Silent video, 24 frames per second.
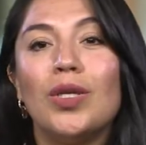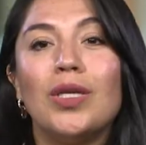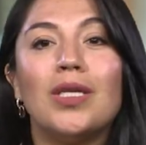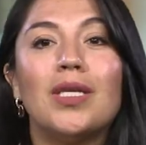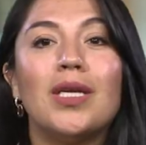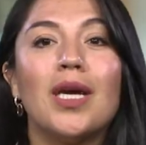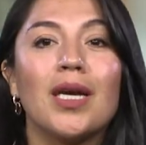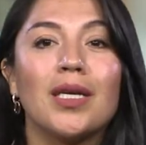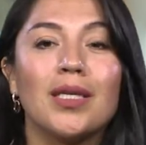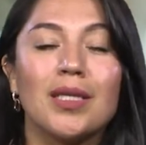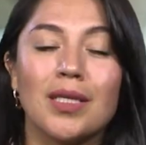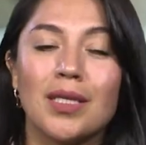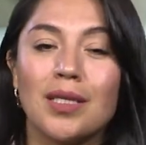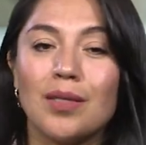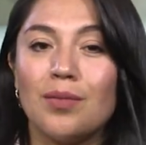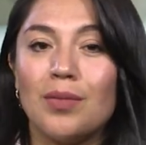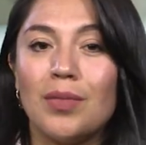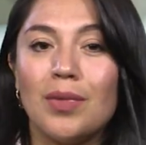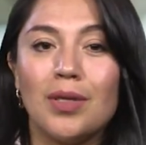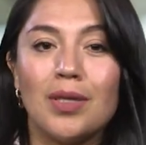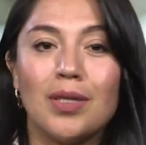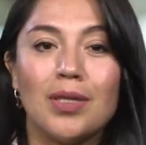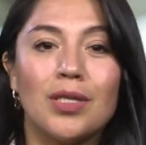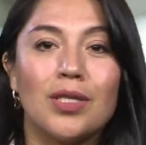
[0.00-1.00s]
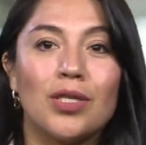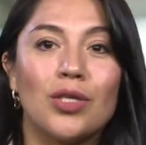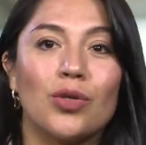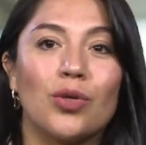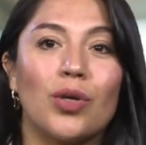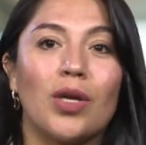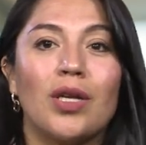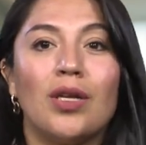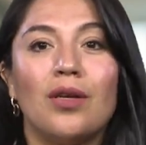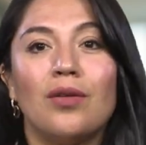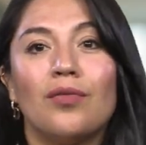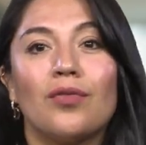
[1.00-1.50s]
the Texas
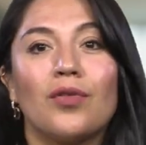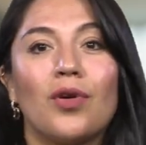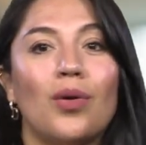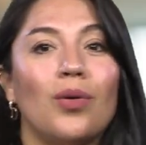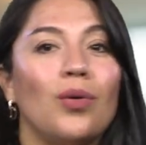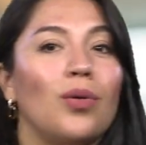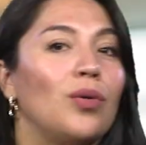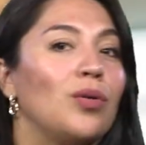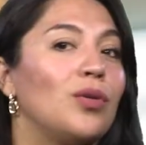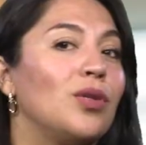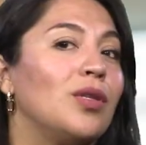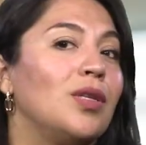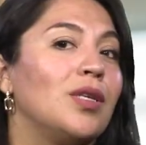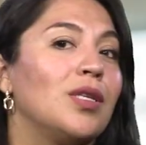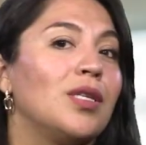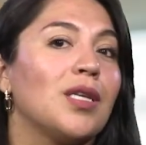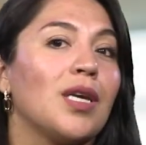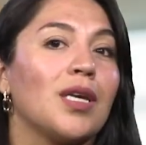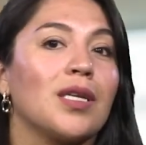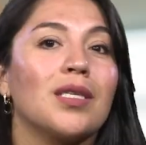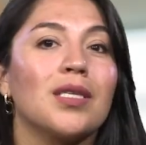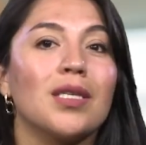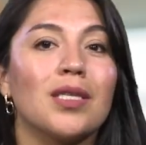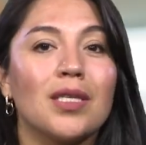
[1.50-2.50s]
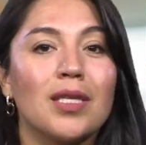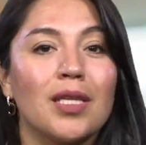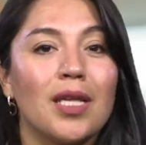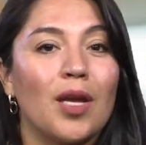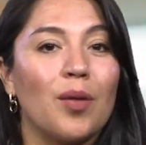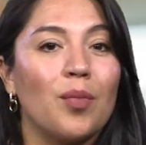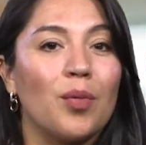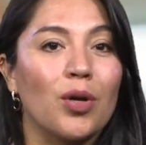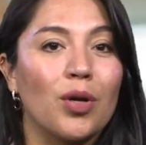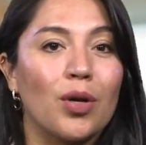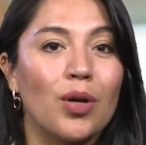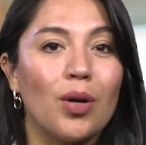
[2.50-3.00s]
Administrative Code, to the Texas
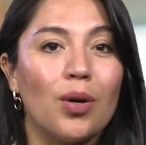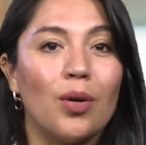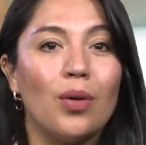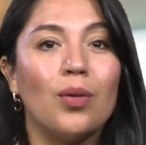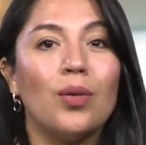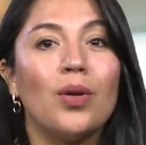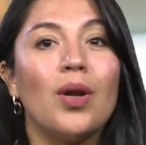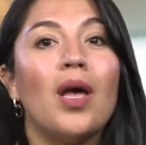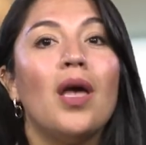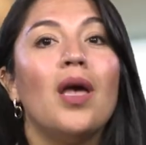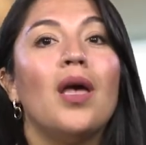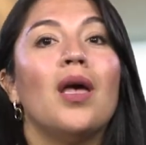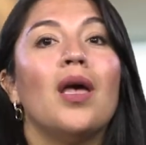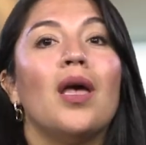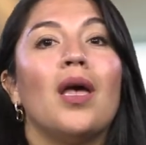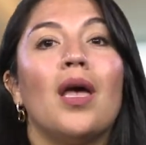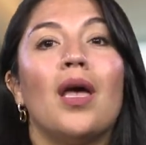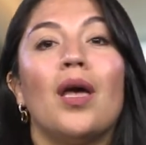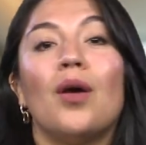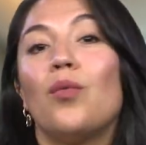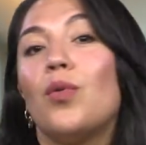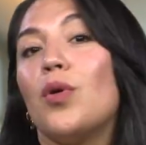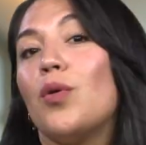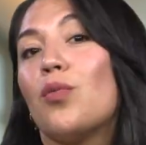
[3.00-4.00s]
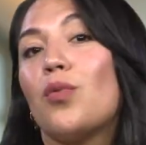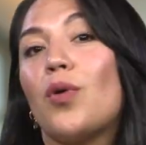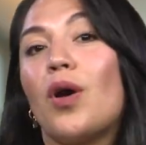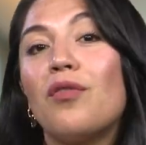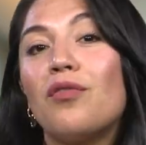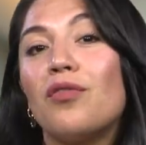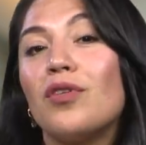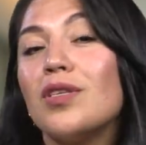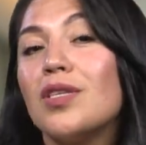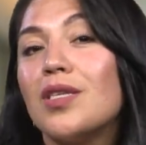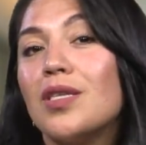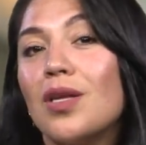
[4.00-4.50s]
Labor Code, and we
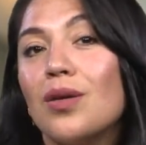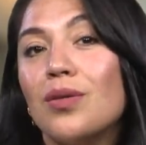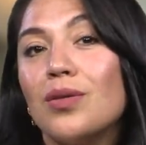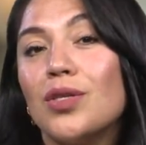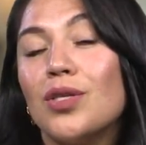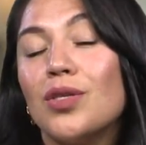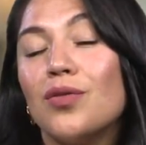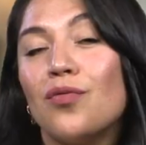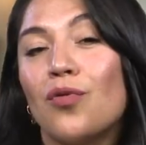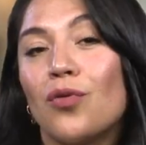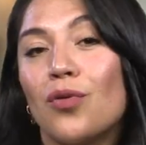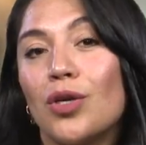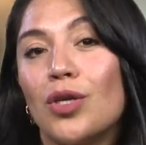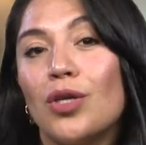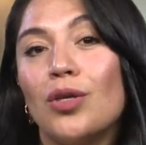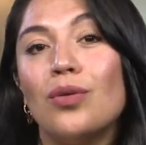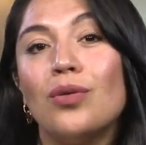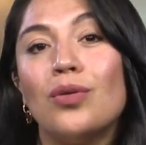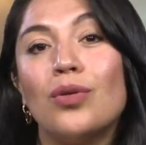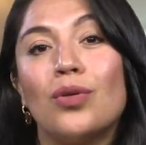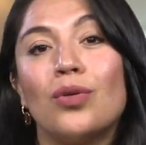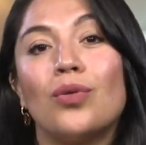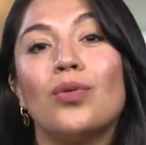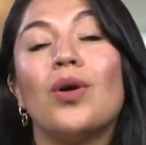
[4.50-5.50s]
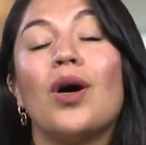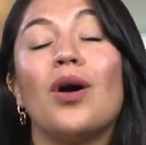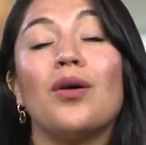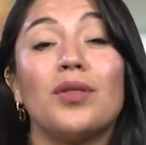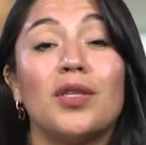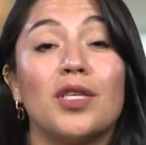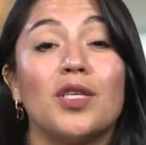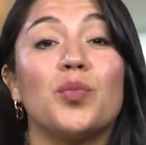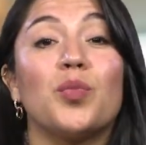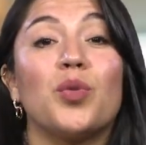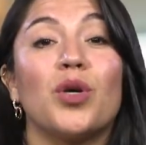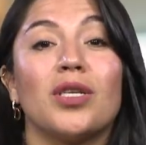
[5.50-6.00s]
referenced those for you
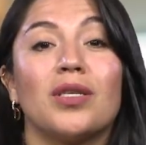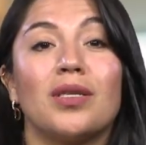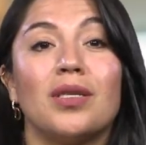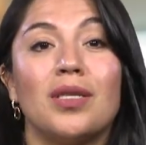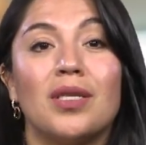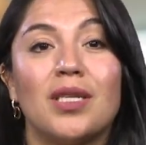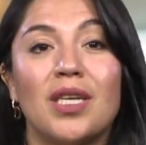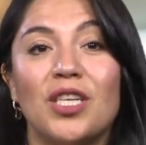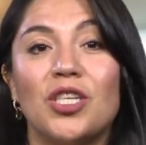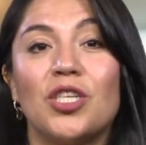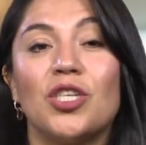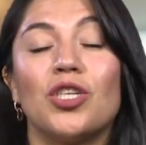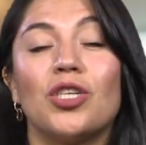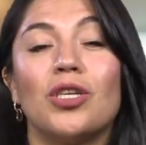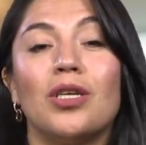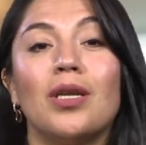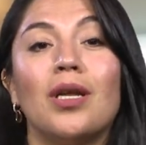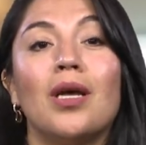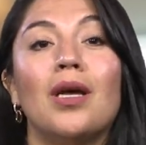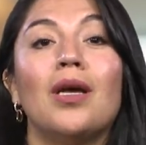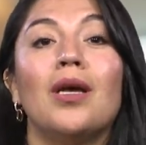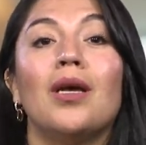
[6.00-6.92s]
throughout this presentation.